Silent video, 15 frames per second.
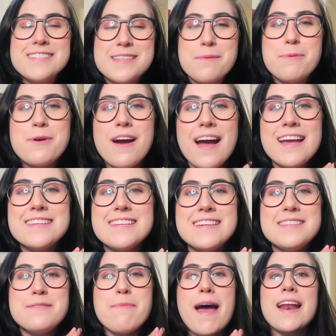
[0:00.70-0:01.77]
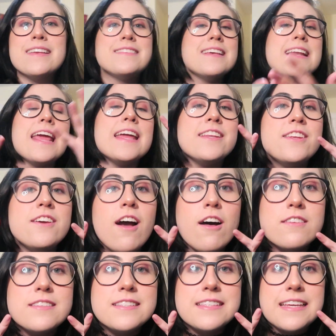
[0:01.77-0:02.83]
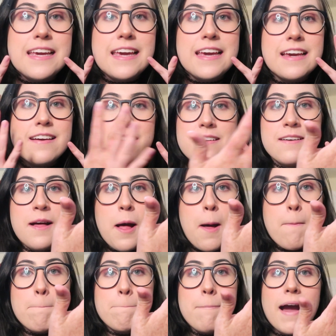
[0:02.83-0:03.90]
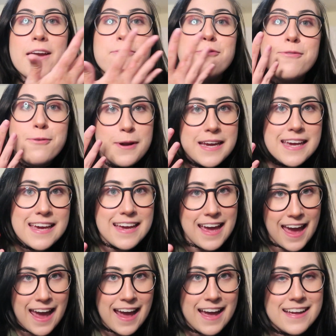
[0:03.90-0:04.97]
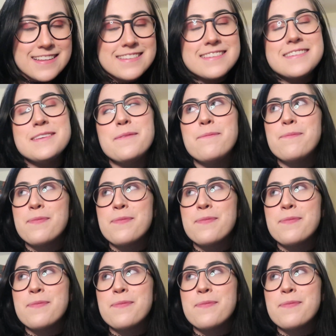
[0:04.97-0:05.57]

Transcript: is up, you guys? It's Madison, and do y'all see my freaking hands?